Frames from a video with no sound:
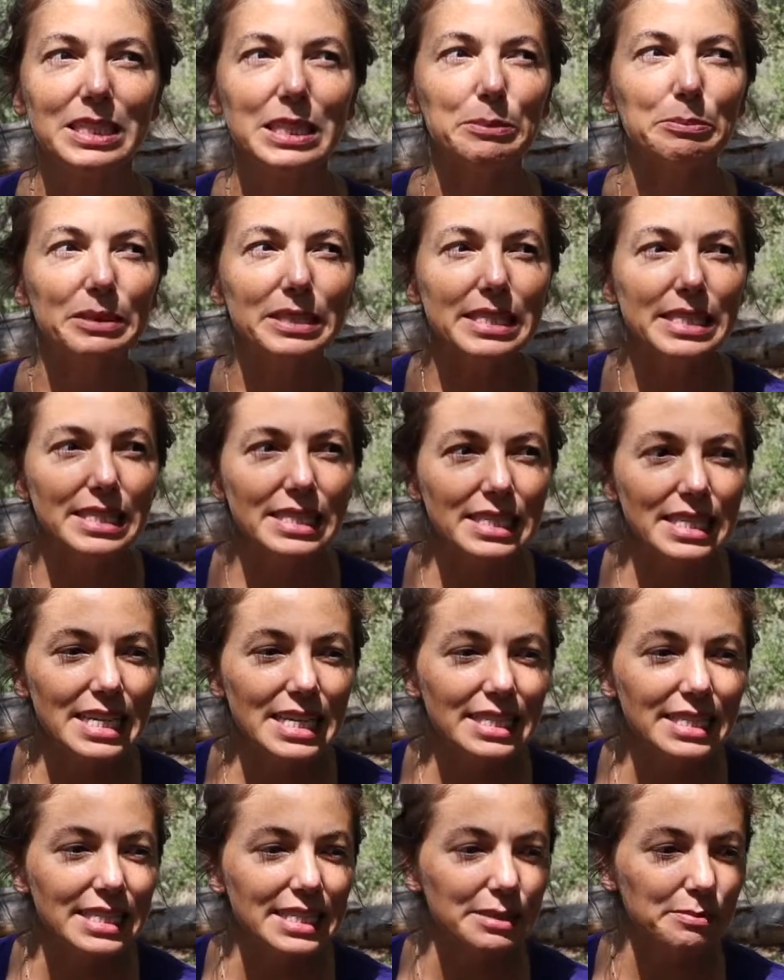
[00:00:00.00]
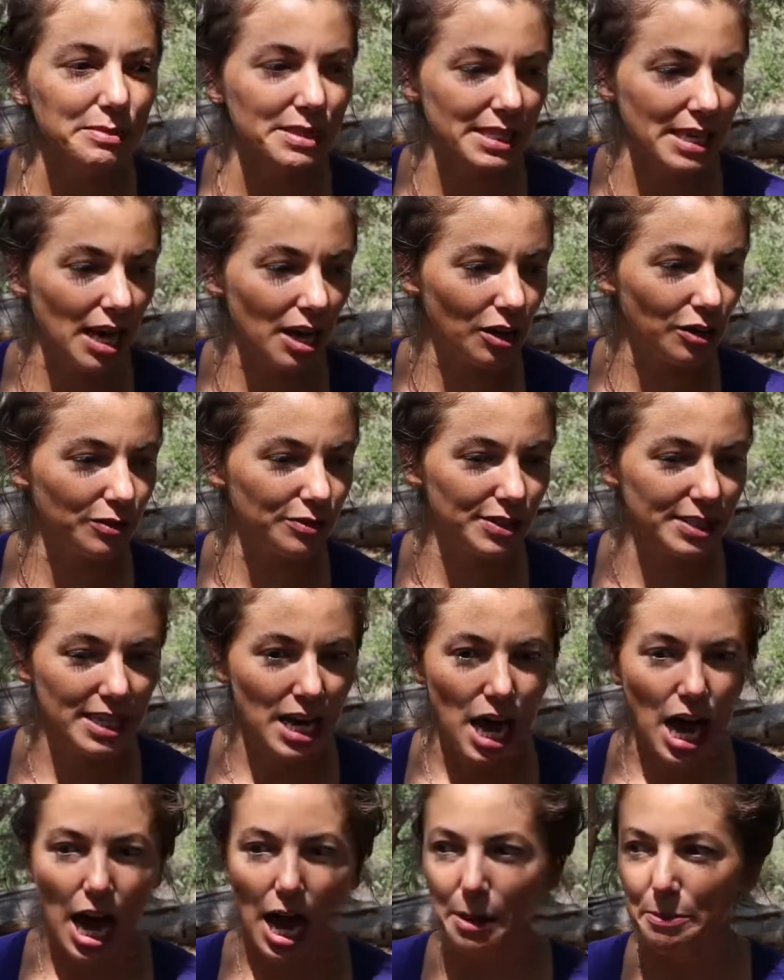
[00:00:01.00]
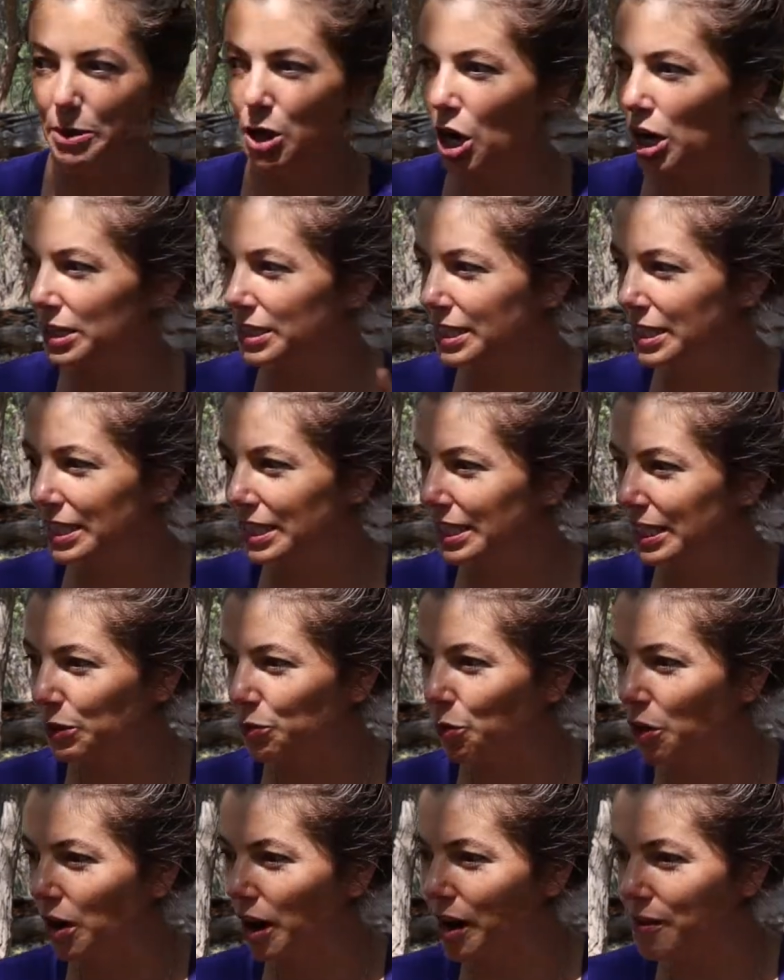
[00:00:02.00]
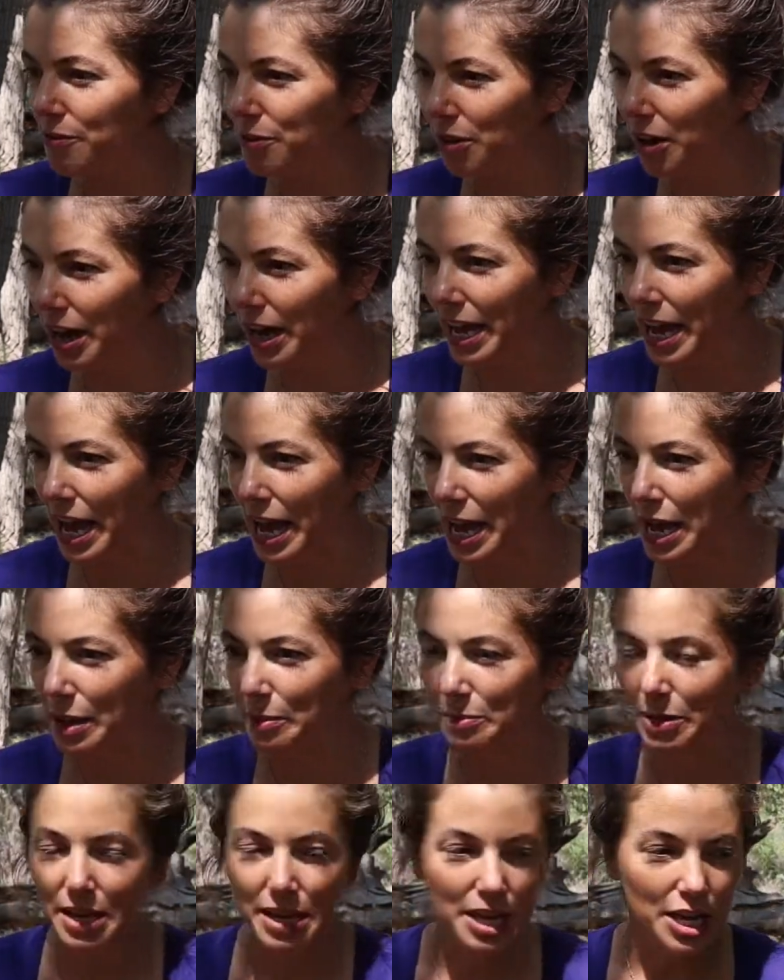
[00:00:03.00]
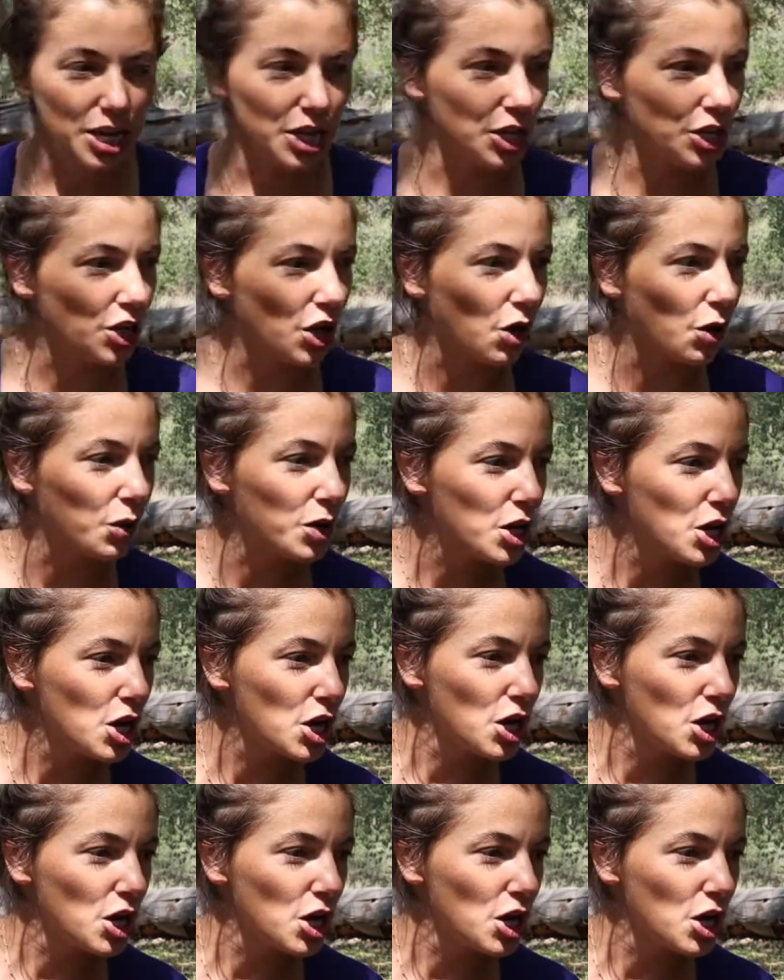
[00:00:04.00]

But seeds themselves, I'm constantly, wherever I am, you know,